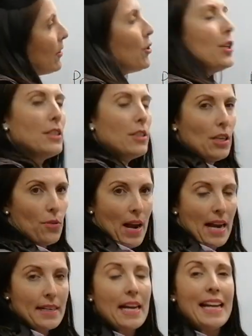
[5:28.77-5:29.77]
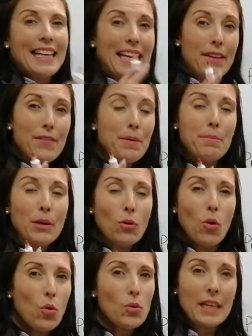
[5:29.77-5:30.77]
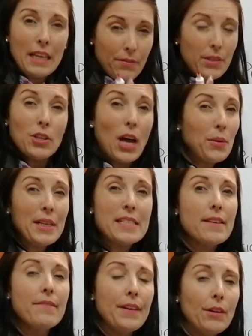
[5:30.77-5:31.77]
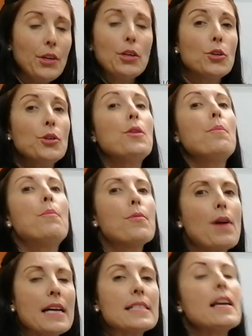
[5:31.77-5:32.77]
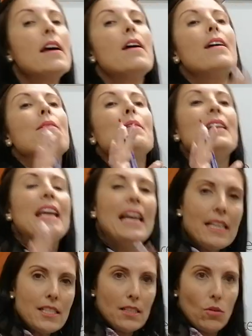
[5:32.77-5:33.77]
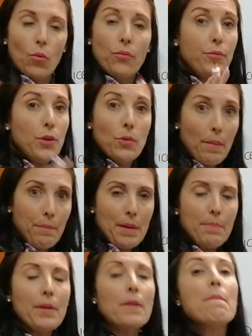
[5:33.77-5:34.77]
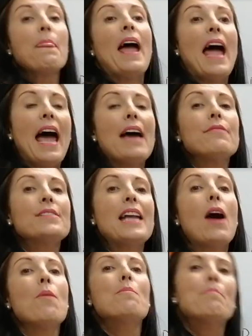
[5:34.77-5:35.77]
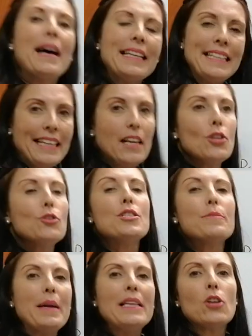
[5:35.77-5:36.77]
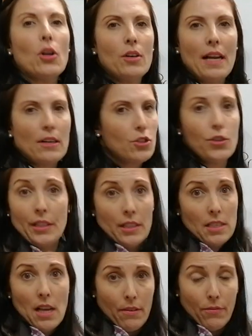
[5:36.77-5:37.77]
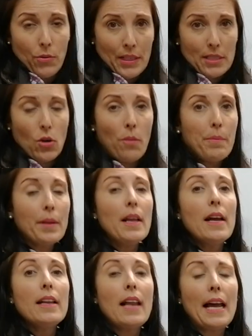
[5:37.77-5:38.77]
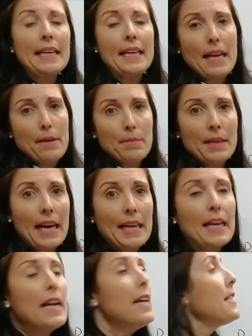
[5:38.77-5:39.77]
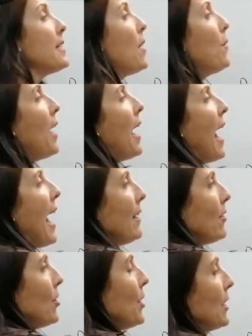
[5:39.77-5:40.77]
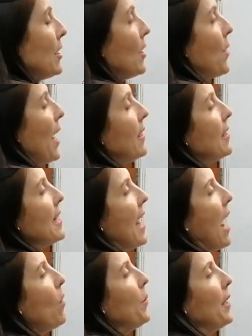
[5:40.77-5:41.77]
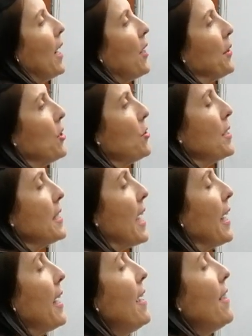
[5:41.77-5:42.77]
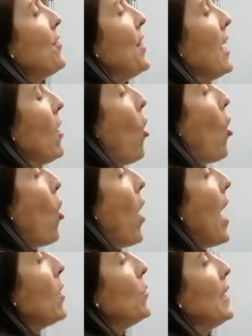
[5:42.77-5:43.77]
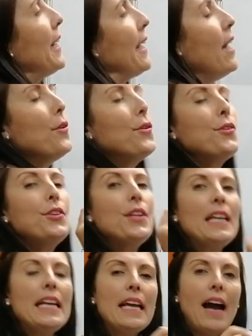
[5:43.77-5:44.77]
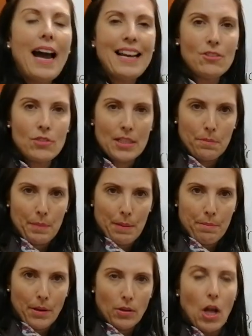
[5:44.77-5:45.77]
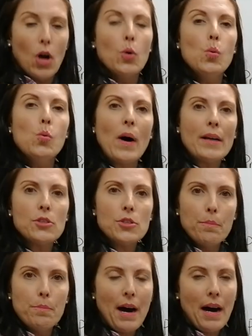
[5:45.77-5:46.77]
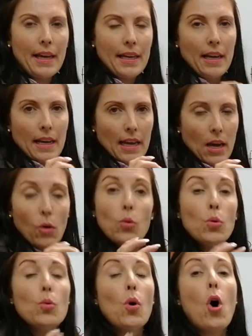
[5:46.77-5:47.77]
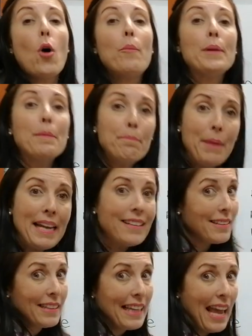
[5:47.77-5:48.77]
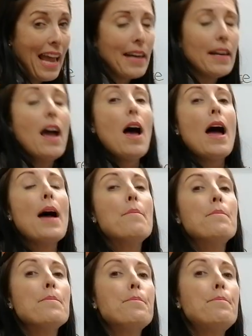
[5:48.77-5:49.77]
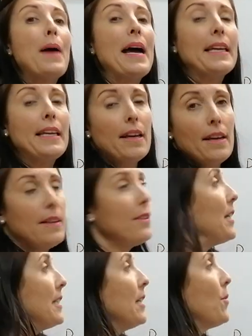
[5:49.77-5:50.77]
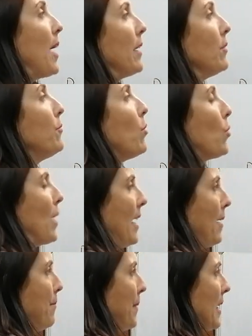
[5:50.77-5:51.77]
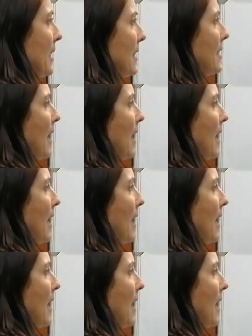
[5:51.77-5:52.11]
Rand, even though it's a very good price, less or fewer people have now money to spend on luxuries, for example, like cake. So at 30 Rand, now we're going to say there are only 300 people who want to buy, who are prepared and can pay 30 Rand for a